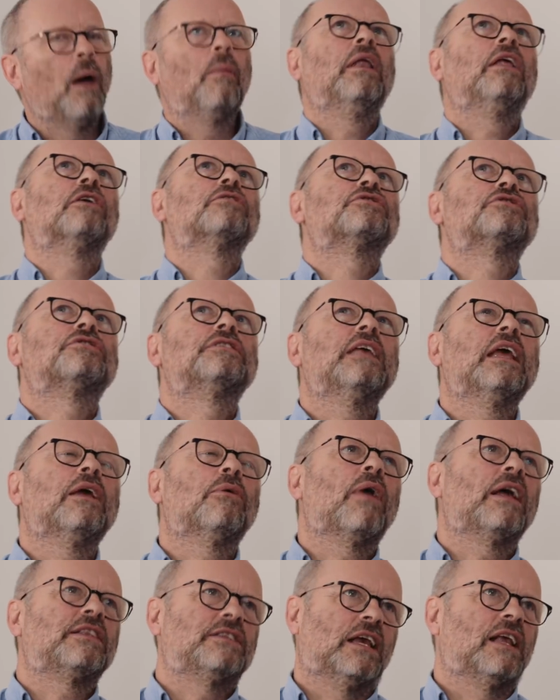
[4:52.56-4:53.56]
I mean, it's
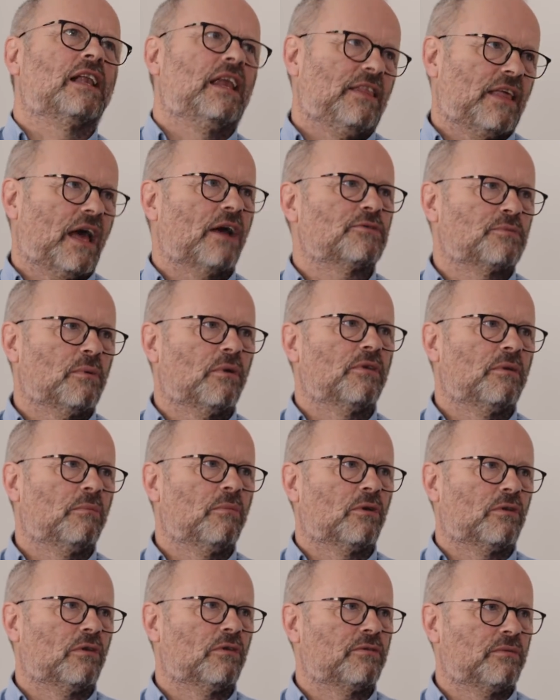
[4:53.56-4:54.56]
theoretically that's what
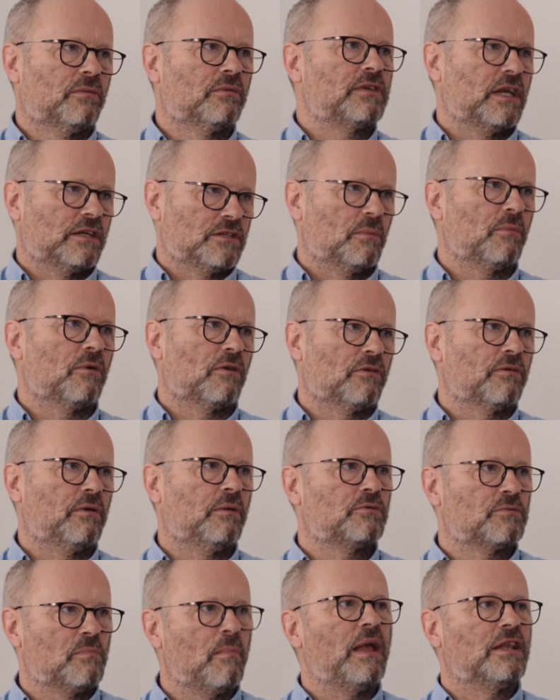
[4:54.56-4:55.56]
the Tesla Model 3
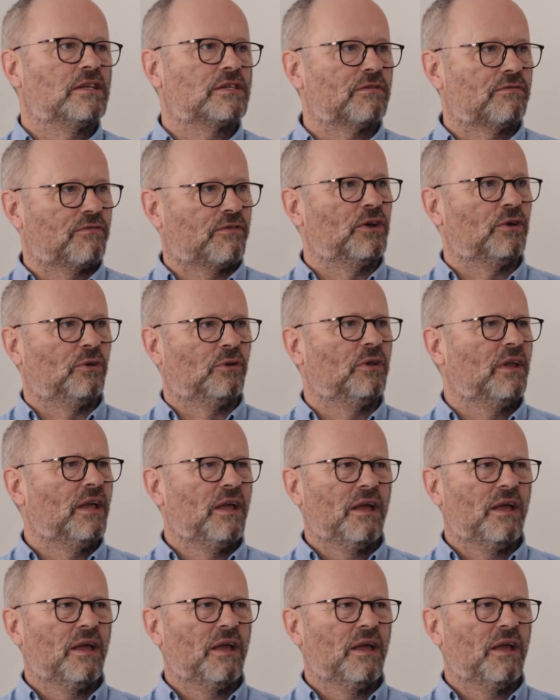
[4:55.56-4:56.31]
was meant to fill.